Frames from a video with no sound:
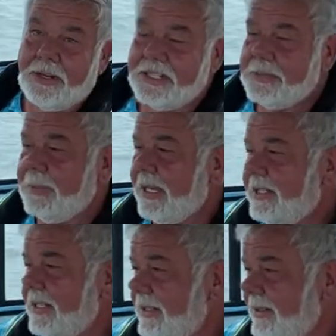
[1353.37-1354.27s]

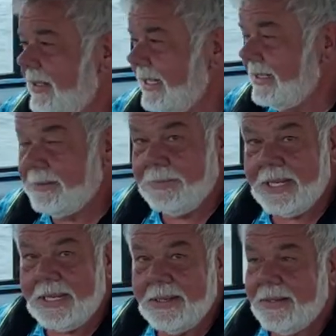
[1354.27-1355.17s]
expected it to
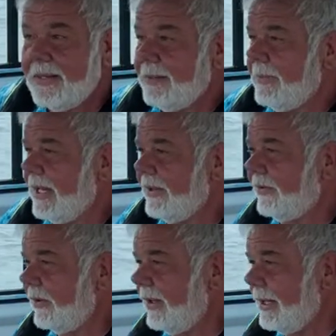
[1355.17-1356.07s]
be. But I
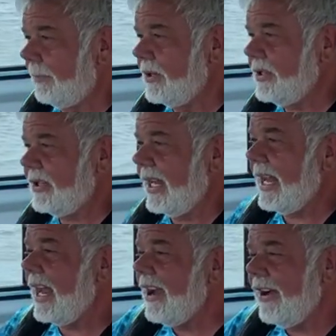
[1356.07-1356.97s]
certainly appreciate
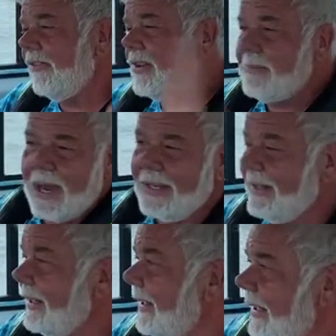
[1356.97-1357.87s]
everybody that